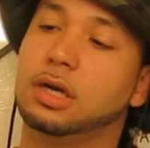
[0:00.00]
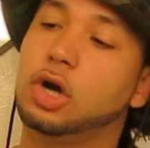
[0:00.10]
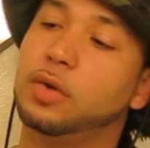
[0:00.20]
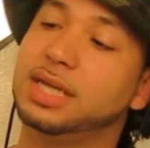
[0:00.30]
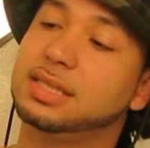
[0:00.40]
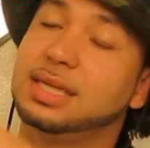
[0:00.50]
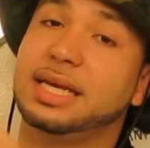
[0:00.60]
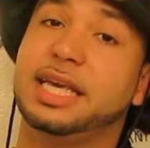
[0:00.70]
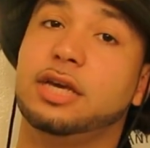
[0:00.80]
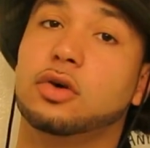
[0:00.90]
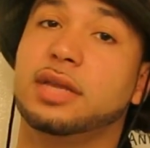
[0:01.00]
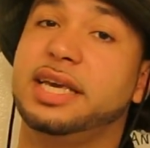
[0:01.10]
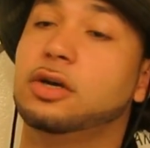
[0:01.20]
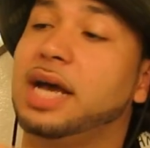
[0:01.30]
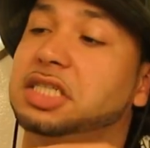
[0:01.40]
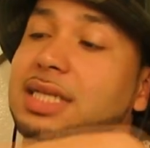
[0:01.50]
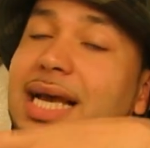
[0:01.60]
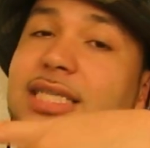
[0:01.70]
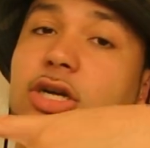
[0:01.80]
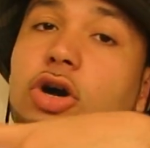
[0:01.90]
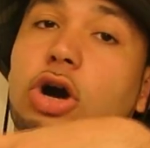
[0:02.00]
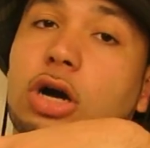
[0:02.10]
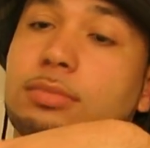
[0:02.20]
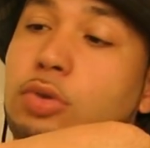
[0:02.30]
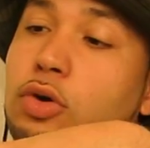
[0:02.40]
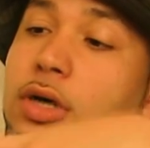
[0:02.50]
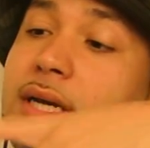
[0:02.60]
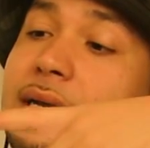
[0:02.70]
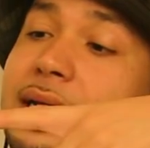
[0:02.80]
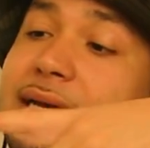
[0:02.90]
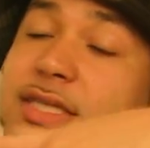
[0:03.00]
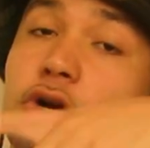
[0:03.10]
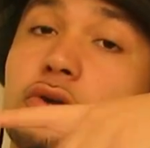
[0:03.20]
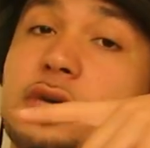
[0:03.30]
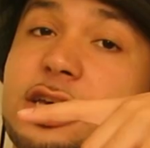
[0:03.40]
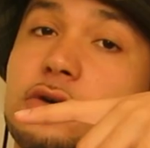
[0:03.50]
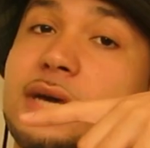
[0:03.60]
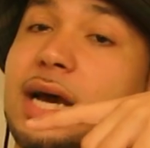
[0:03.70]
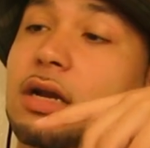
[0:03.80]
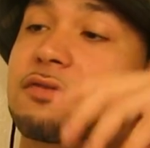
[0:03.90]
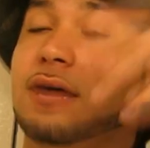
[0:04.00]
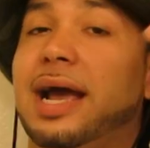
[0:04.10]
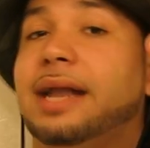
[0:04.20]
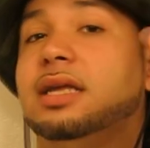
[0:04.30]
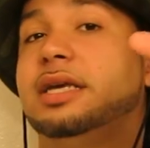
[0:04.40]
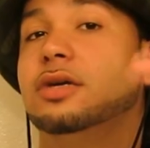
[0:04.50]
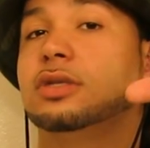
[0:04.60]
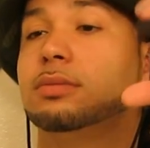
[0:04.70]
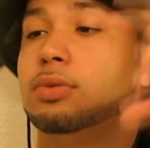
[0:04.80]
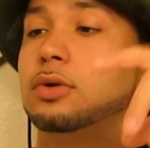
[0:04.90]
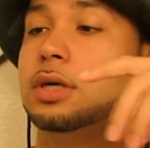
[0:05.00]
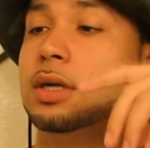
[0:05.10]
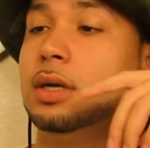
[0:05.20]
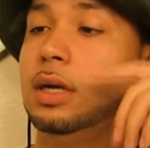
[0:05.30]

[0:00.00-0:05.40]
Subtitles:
Going into the heel actually has a cardboard internal heel counter for added heel support.